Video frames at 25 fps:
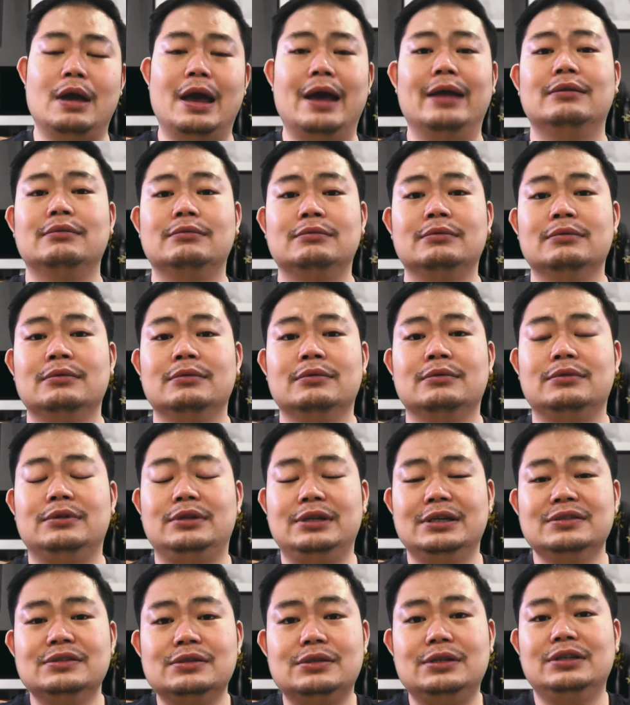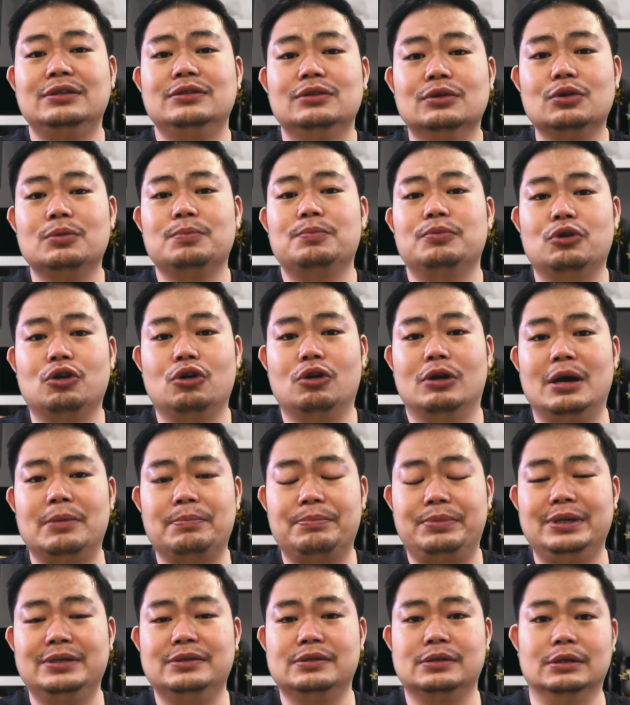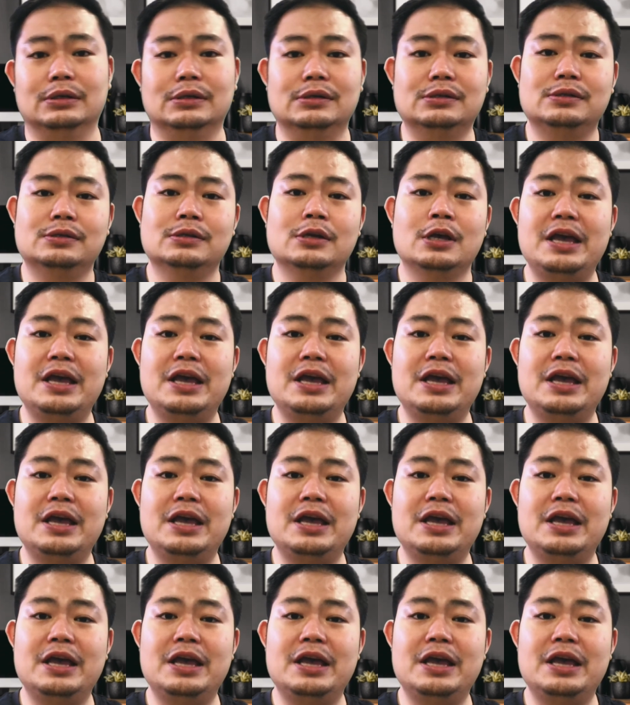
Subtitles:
And this digital product business